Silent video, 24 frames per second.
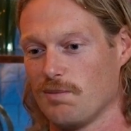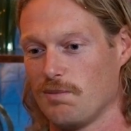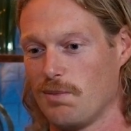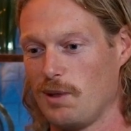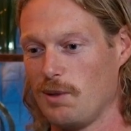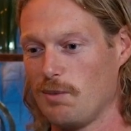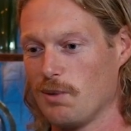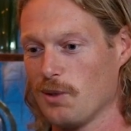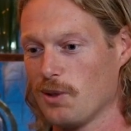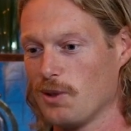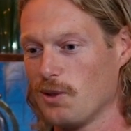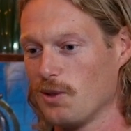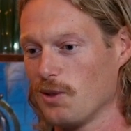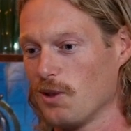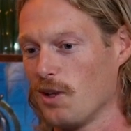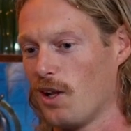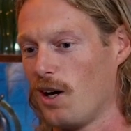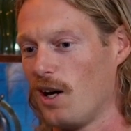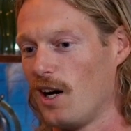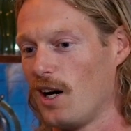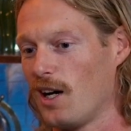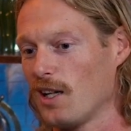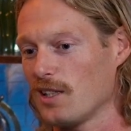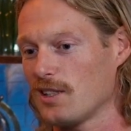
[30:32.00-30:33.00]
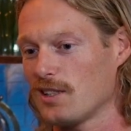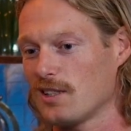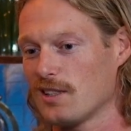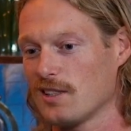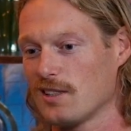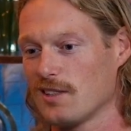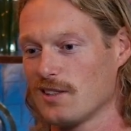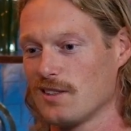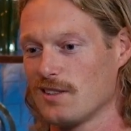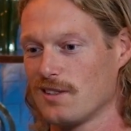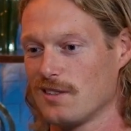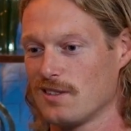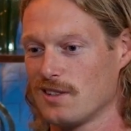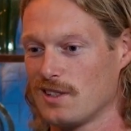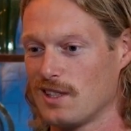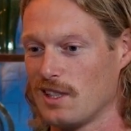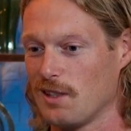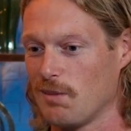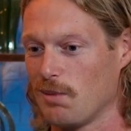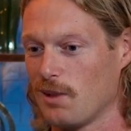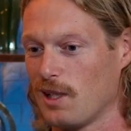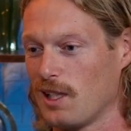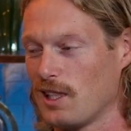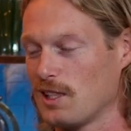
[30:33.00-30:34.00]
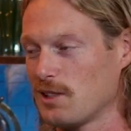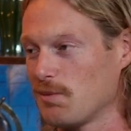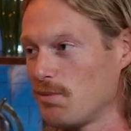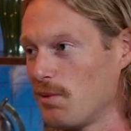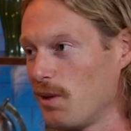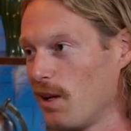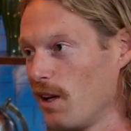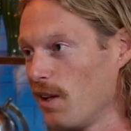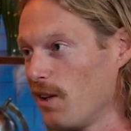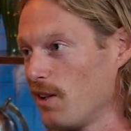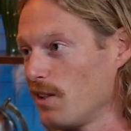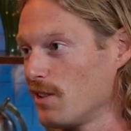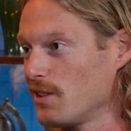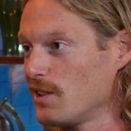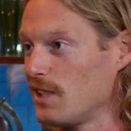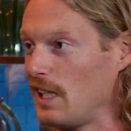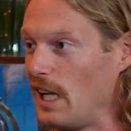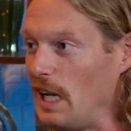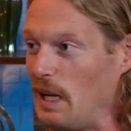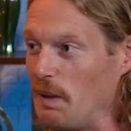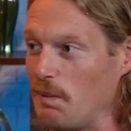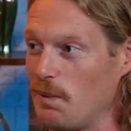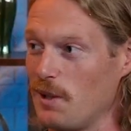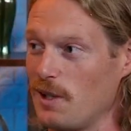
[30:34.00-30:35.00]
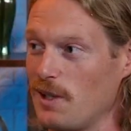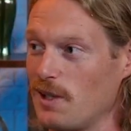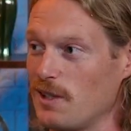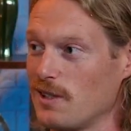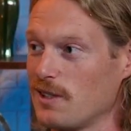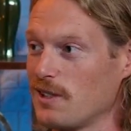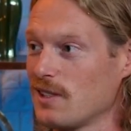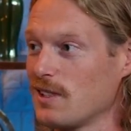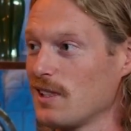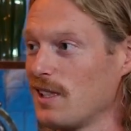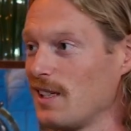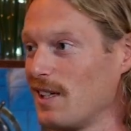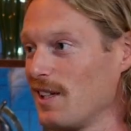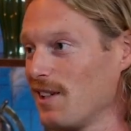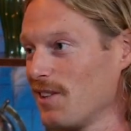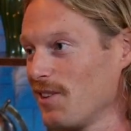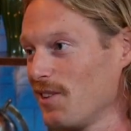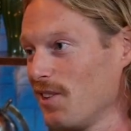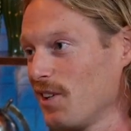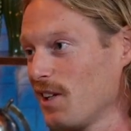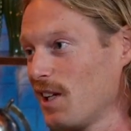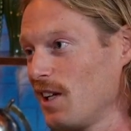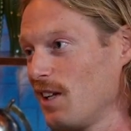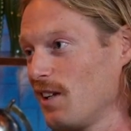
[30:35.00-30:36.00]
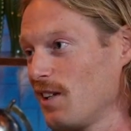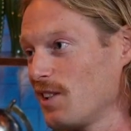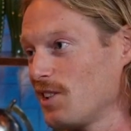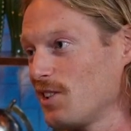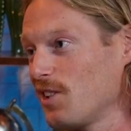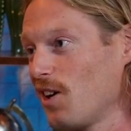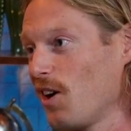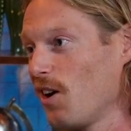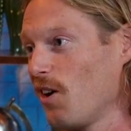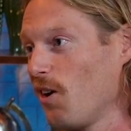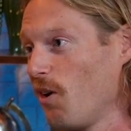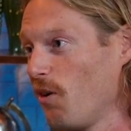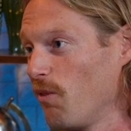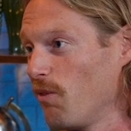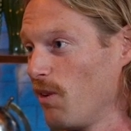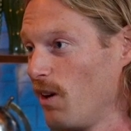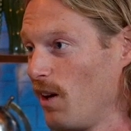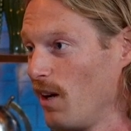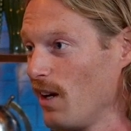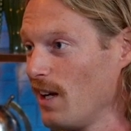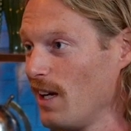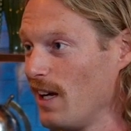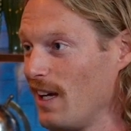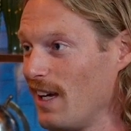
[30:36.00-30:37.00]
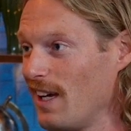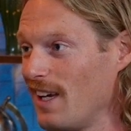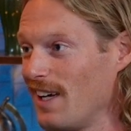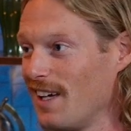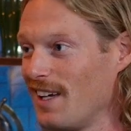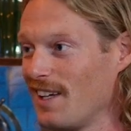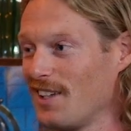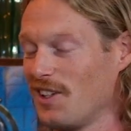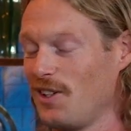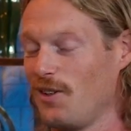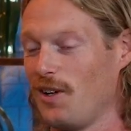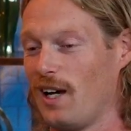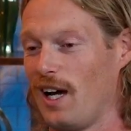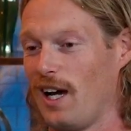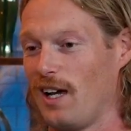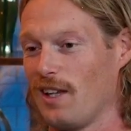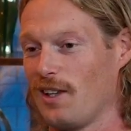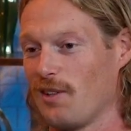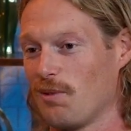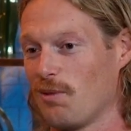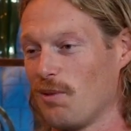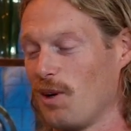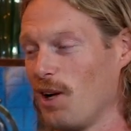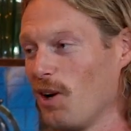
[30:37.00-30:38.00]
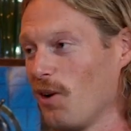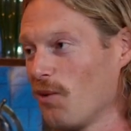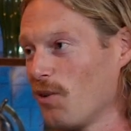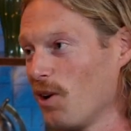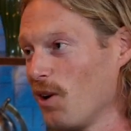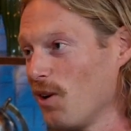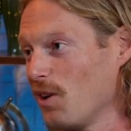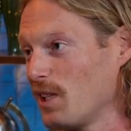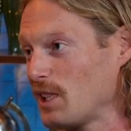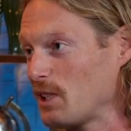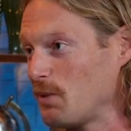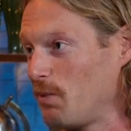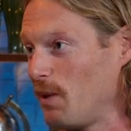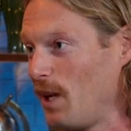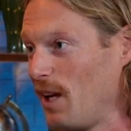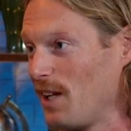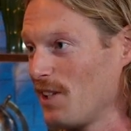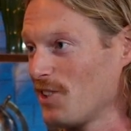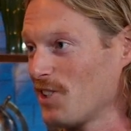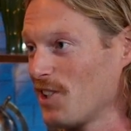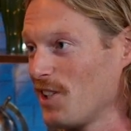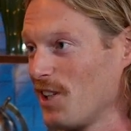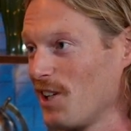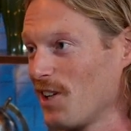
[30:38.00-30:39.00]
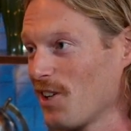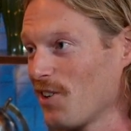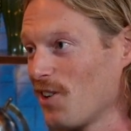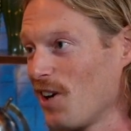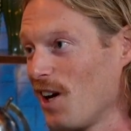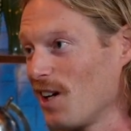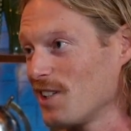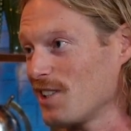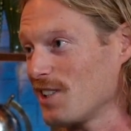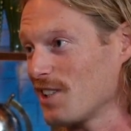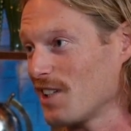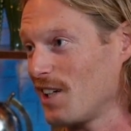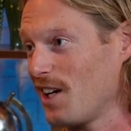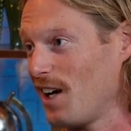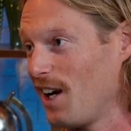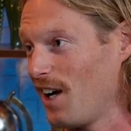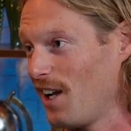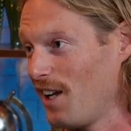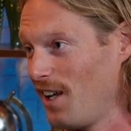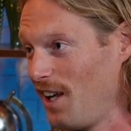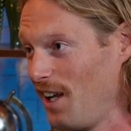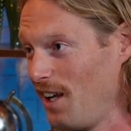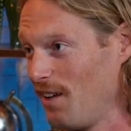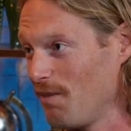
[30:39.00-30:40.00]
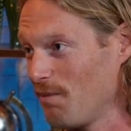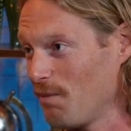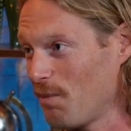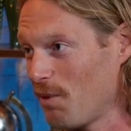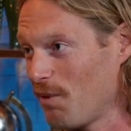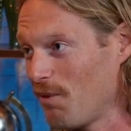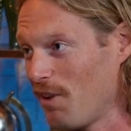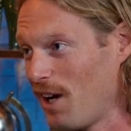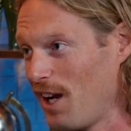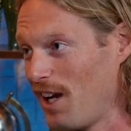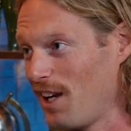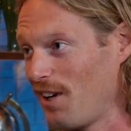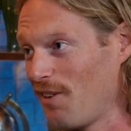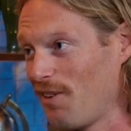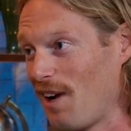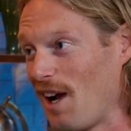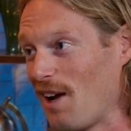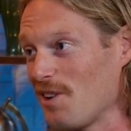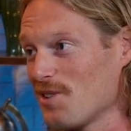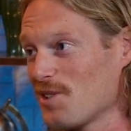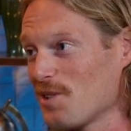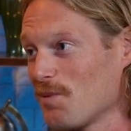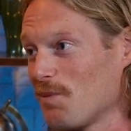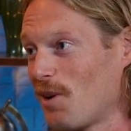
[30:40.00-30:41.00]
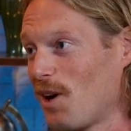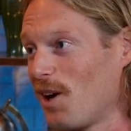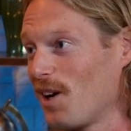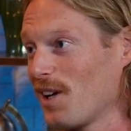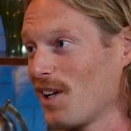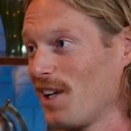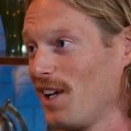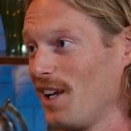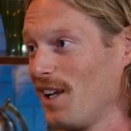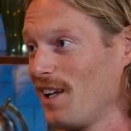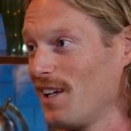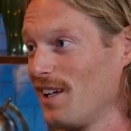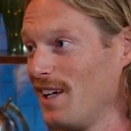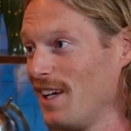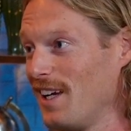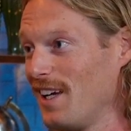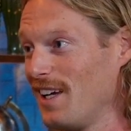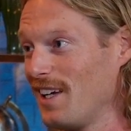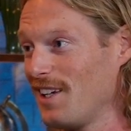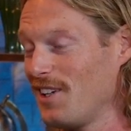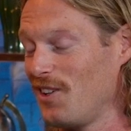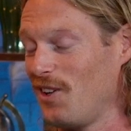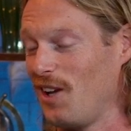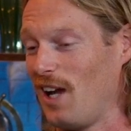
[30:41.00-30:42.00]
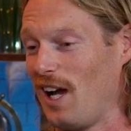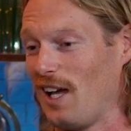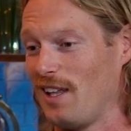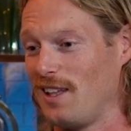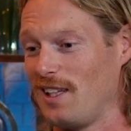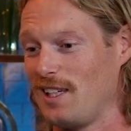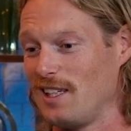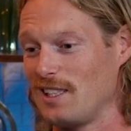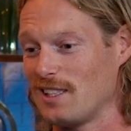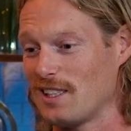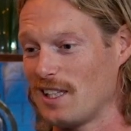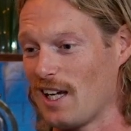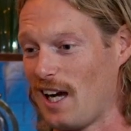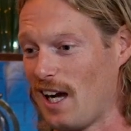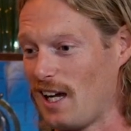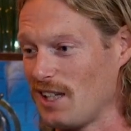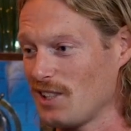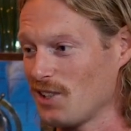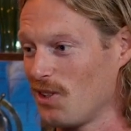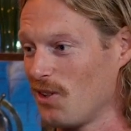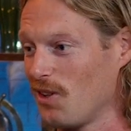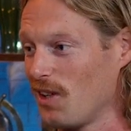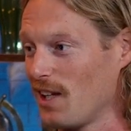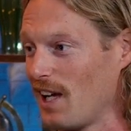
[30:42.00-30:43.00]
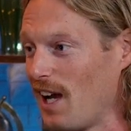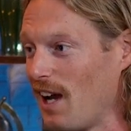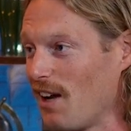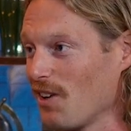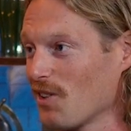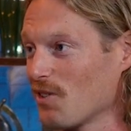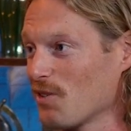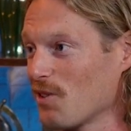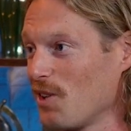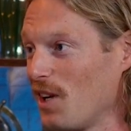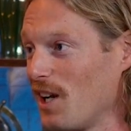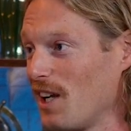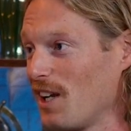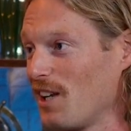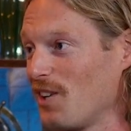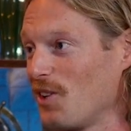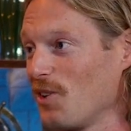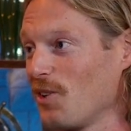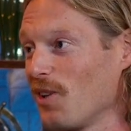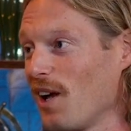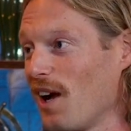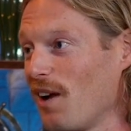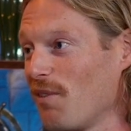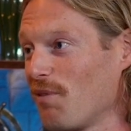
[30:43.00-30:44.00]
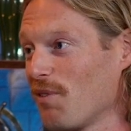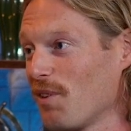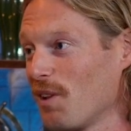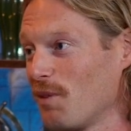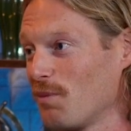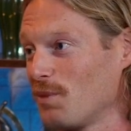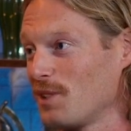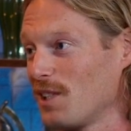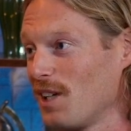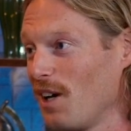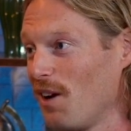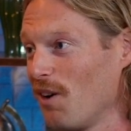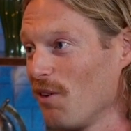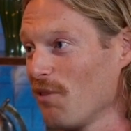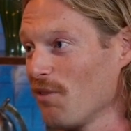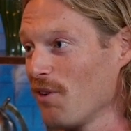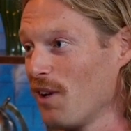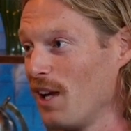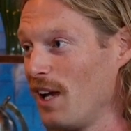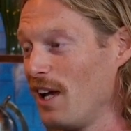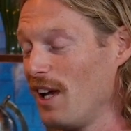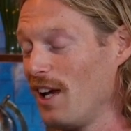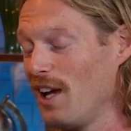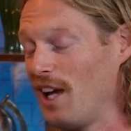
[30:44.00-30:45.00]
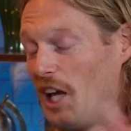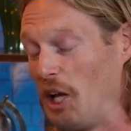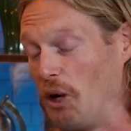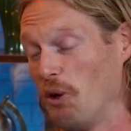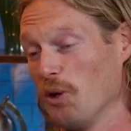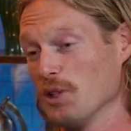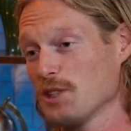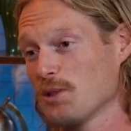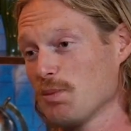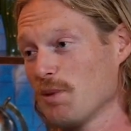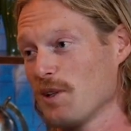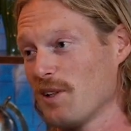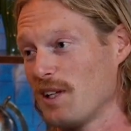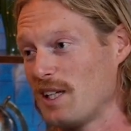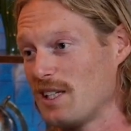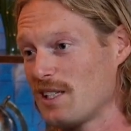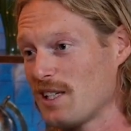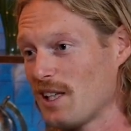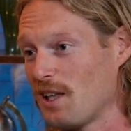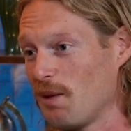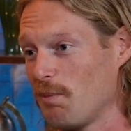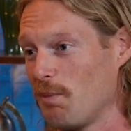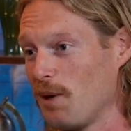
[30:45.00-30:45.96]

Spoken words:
people who lost siblings, brothers, neighbors, looking to start over. You had the railroad expansion across the continent, providing a route to market. You had these guys going out, creating a new life for themselves. And ultimately, to